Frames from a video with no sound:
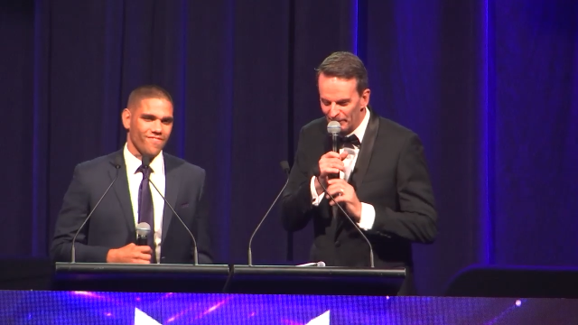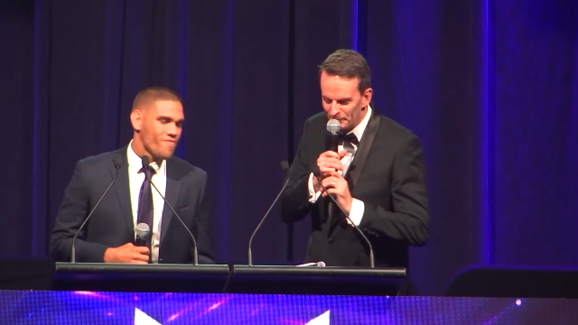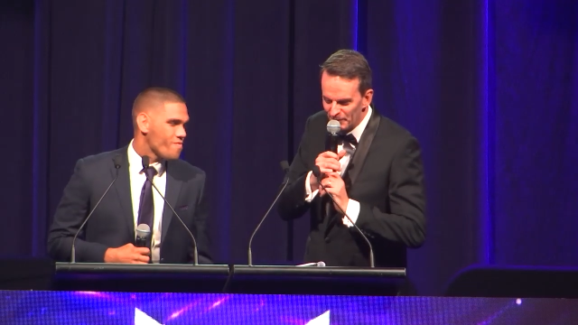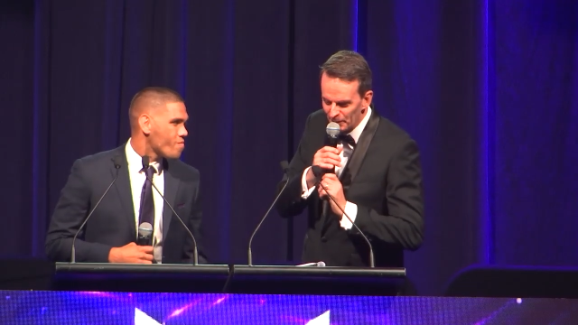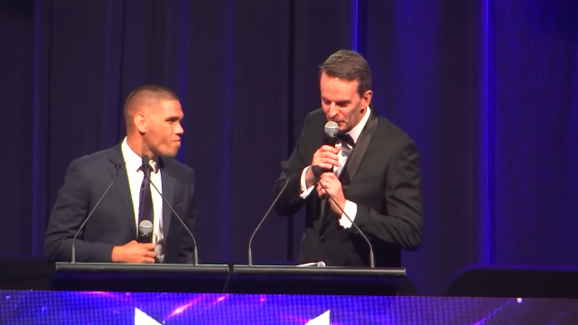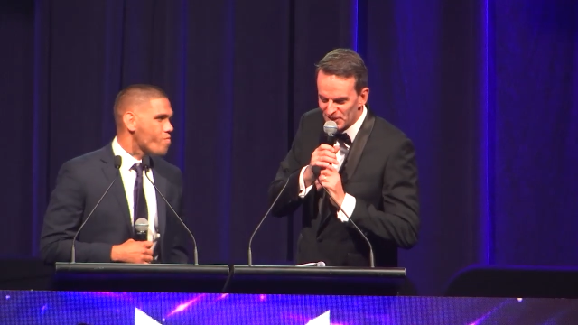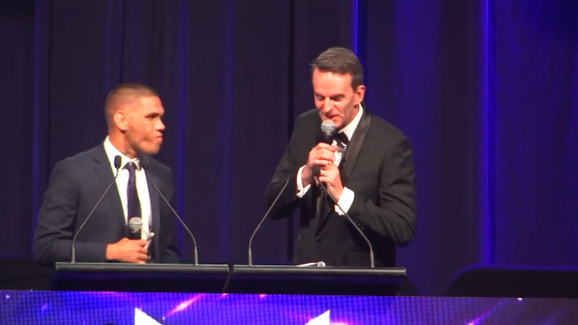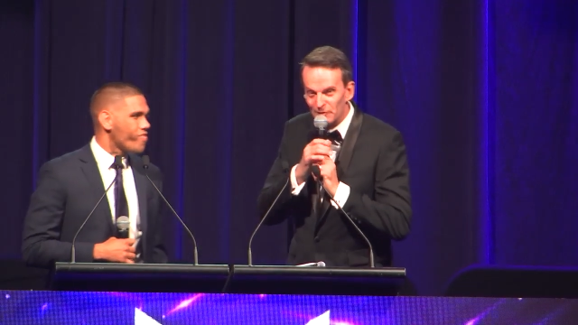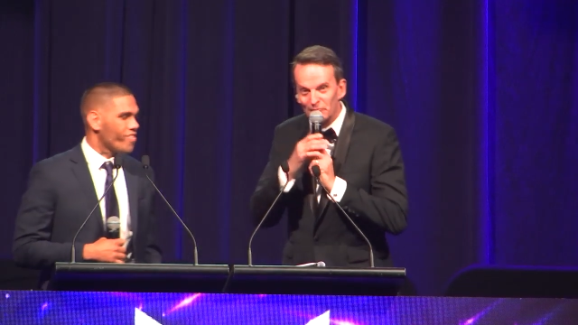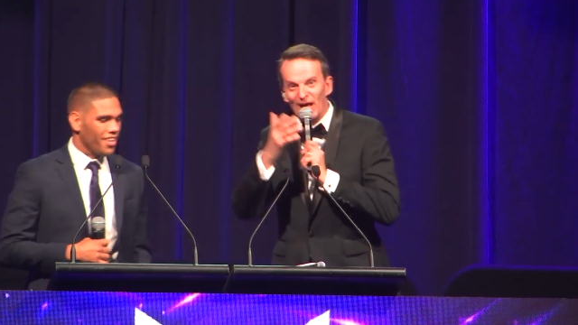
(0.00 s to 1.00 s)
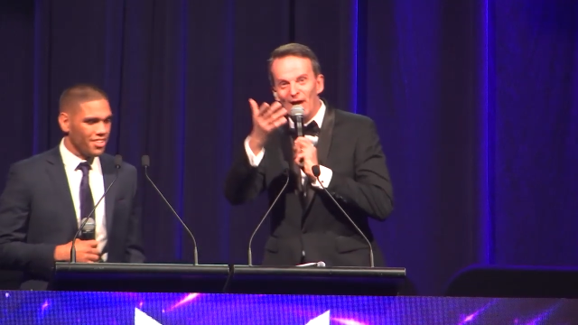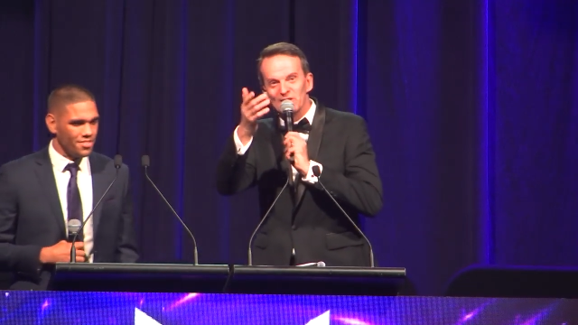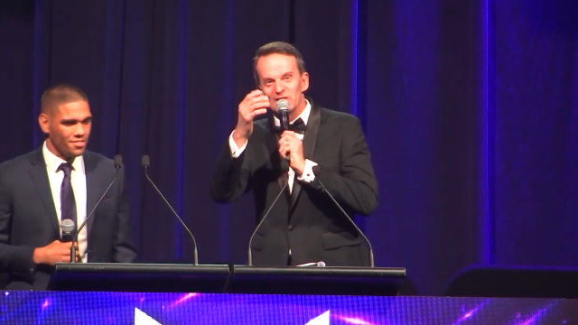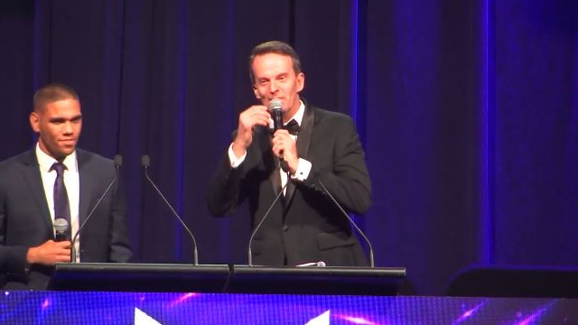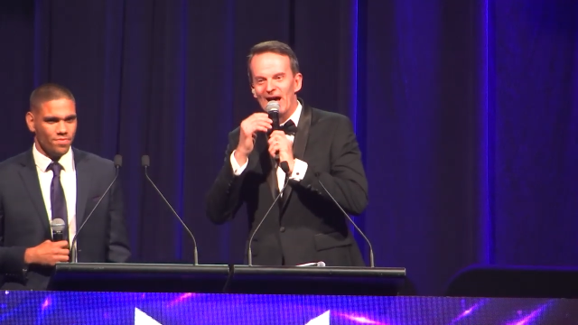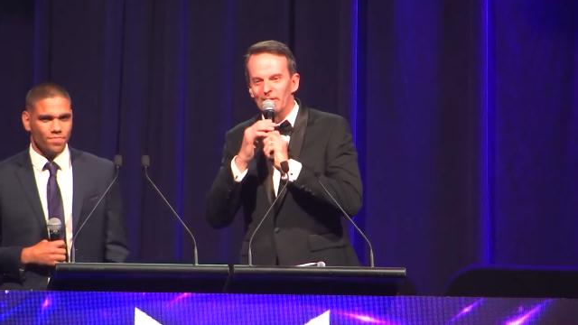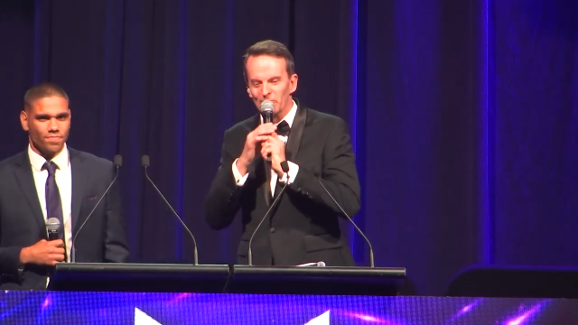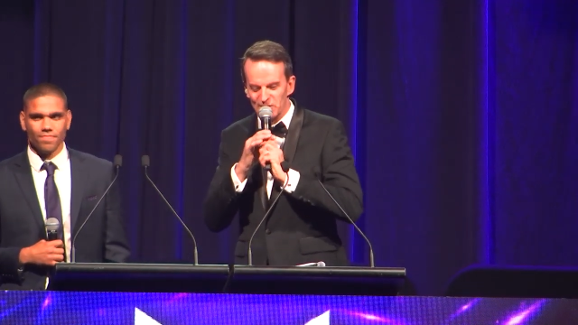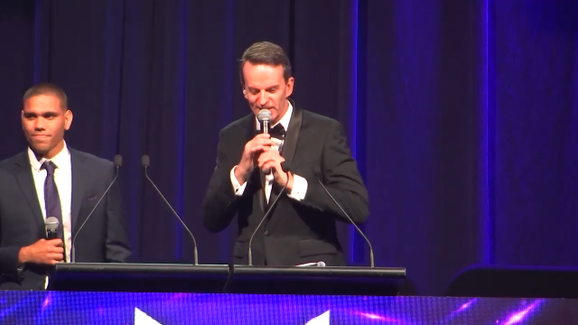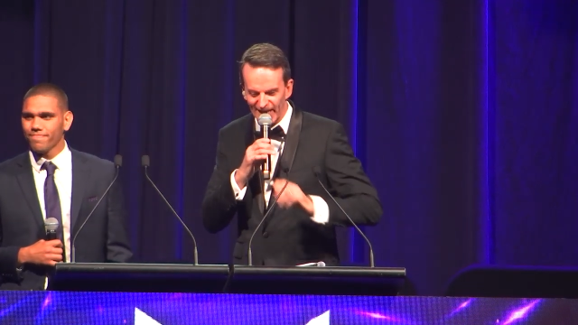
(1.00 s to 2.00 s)
Speaker 1: to present some flowers to Marnie. We'll
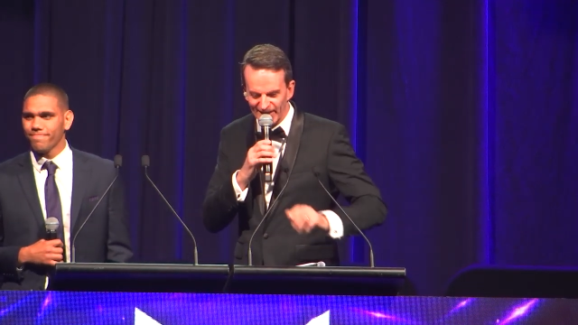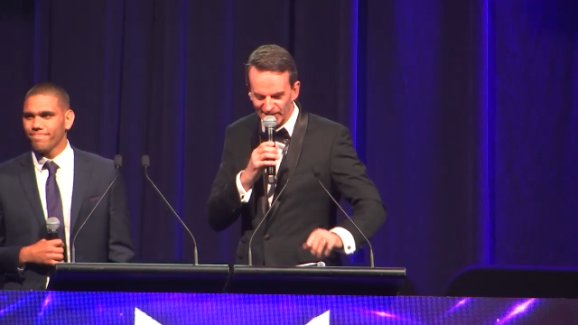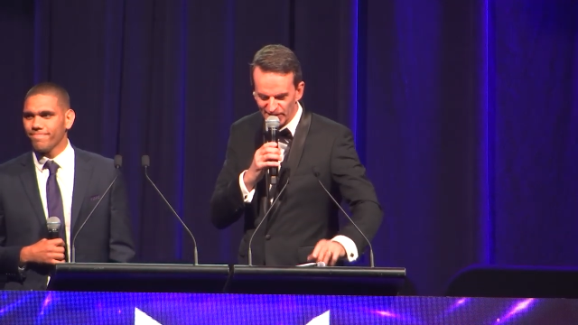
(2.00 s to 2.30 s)
see that on the